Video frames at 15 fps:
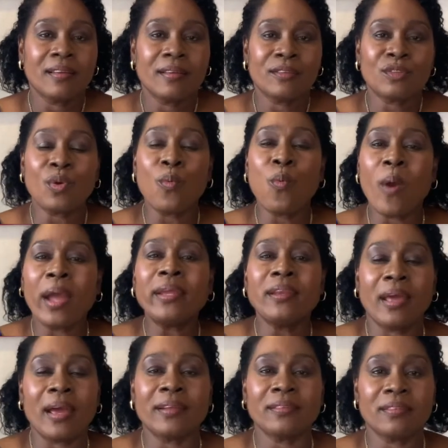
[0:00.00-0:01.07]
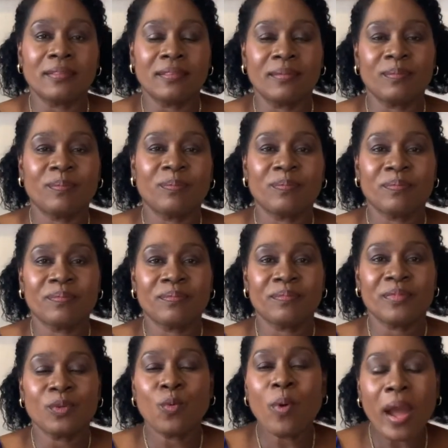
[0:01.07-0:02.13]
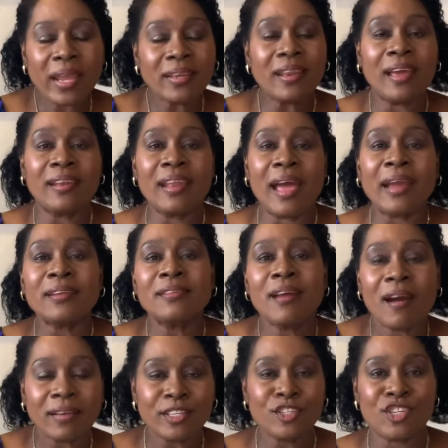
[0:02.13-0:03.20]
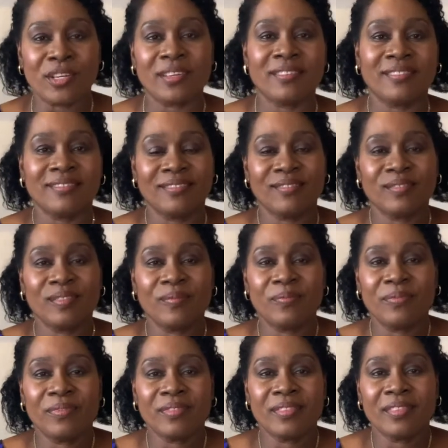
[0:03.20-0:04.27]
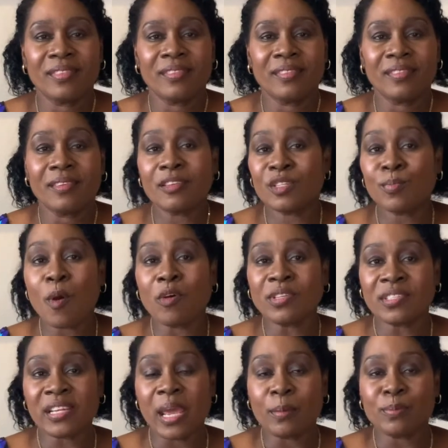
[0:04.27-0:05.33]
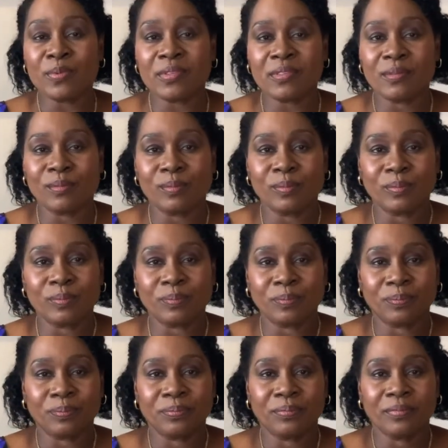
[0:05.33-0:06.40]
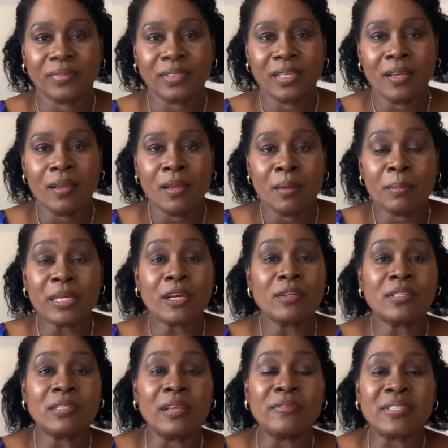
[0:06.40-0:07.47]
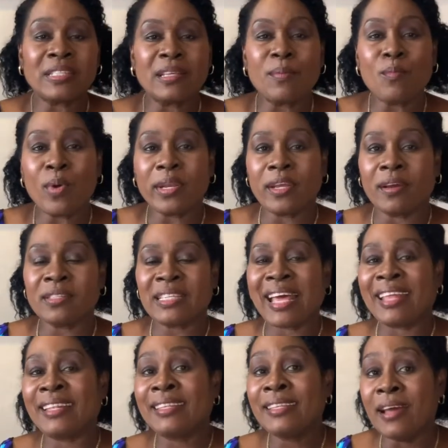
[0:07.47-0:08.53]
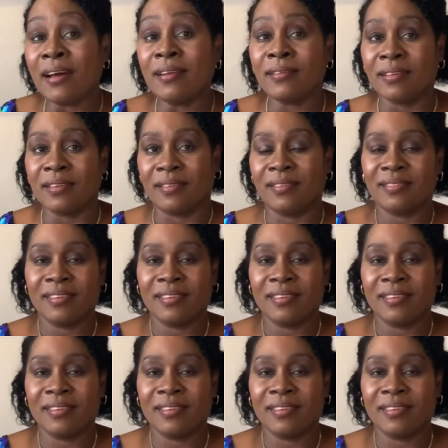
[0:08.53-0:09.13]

So why not? Why not acknowledging the small steps? Because if someone else had done